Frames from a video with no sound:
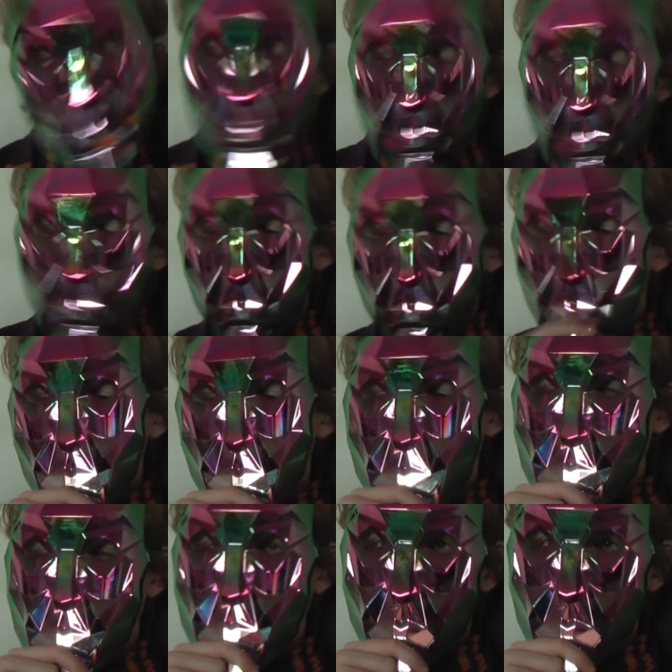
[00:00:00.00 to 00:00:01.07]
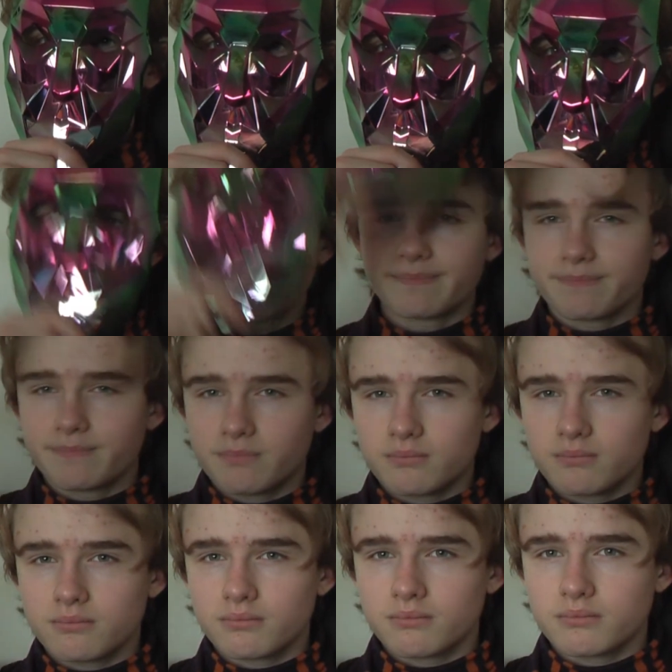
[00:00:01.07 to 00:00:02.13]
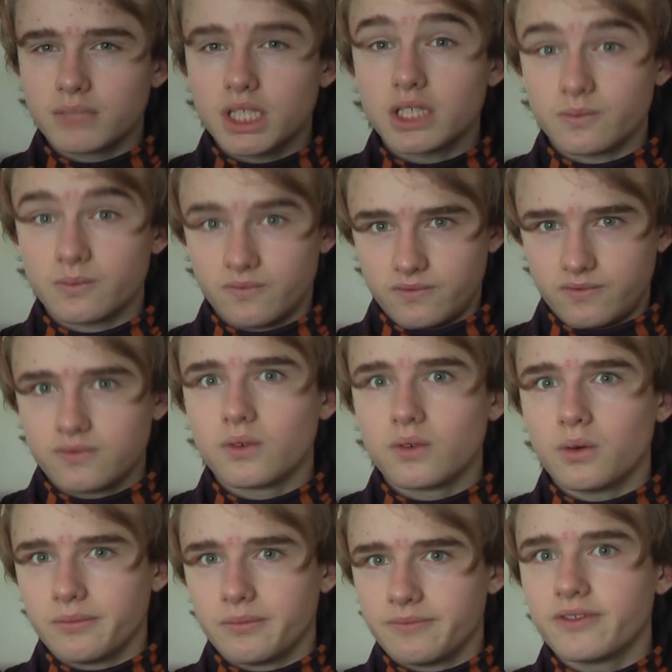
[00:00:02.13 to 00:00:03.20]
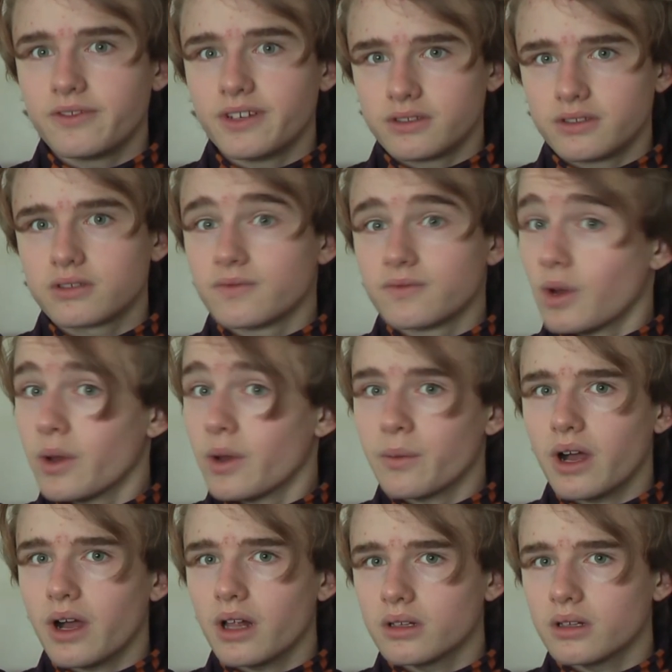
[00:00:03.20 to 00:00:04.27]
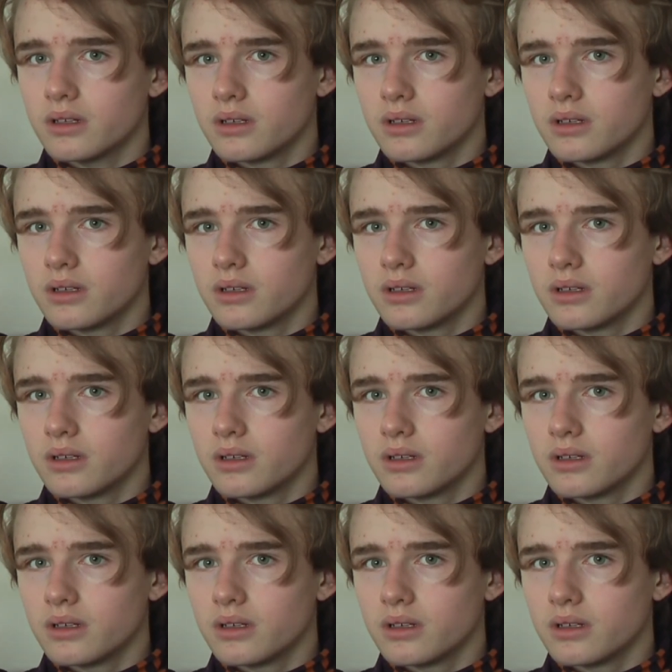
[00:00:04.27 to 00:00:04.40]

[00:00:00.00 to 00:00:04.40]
Which is not very form-fitting. This form fits very well.